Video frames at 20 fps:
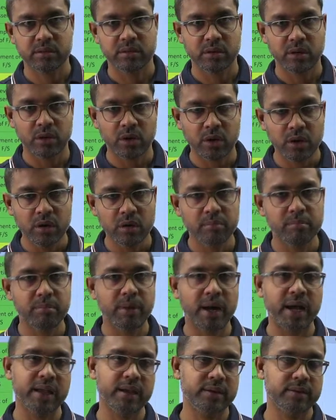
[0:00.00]
or
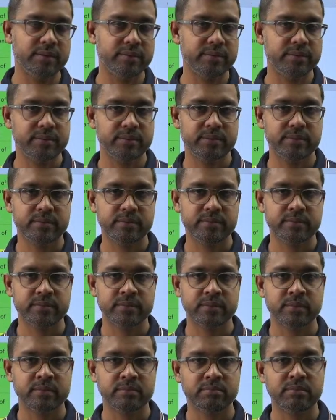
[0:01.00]
buyer,
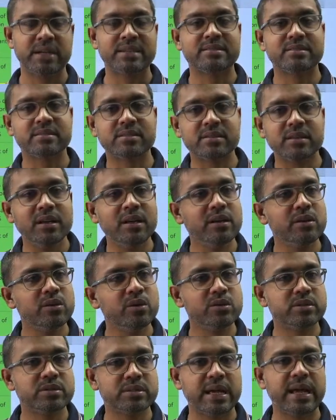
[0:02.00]
but still
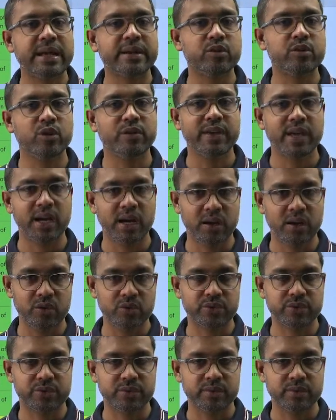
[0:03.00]
goods are at your
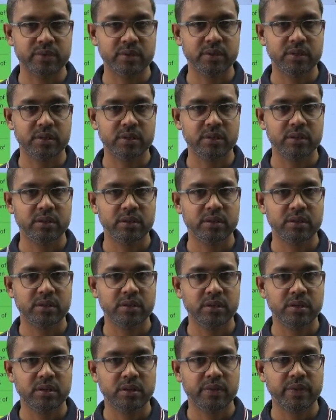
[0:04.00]
warehouse.
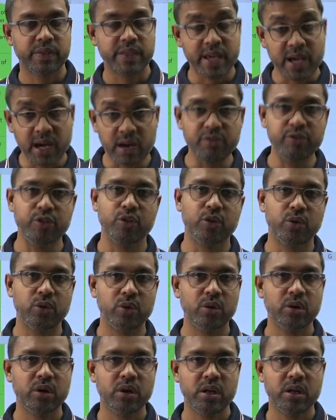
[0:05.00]
Therefore,
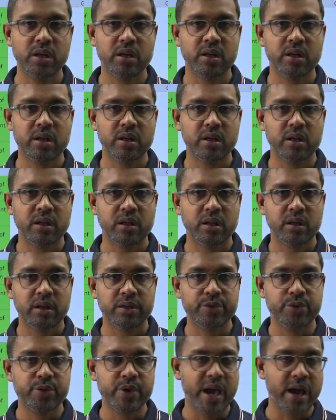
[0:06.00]

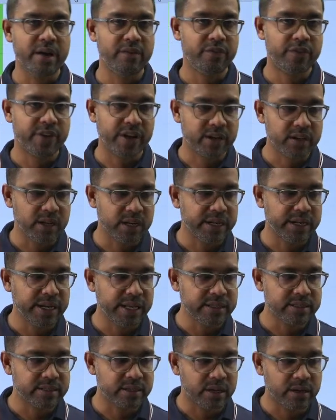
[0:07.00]
you have
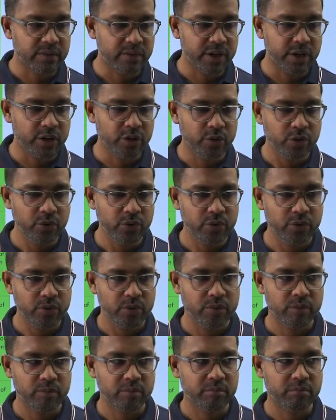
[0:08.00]
recognized revenue,
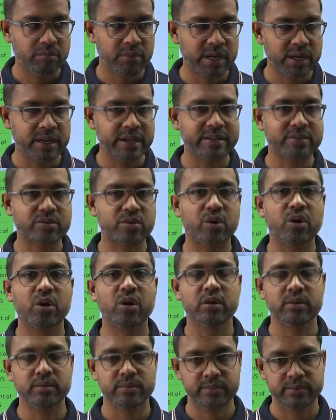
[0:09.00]
but it's wrong.
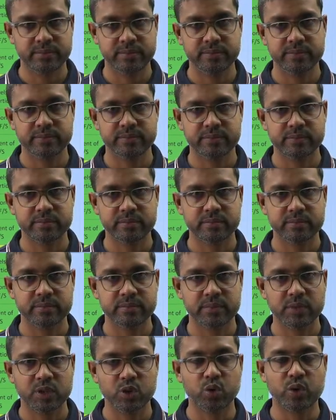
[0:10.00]

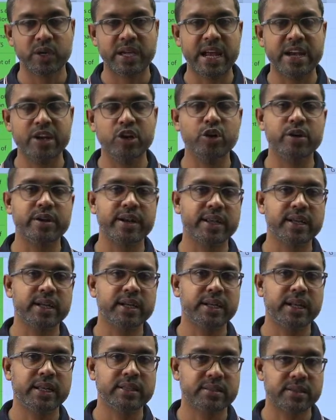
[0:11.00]
You cannot
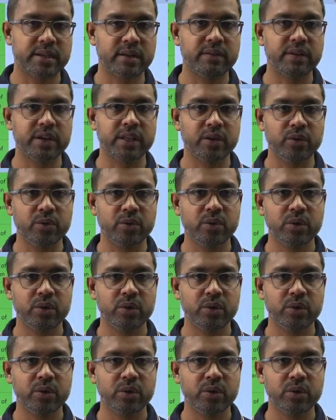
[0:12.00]
recognize revenue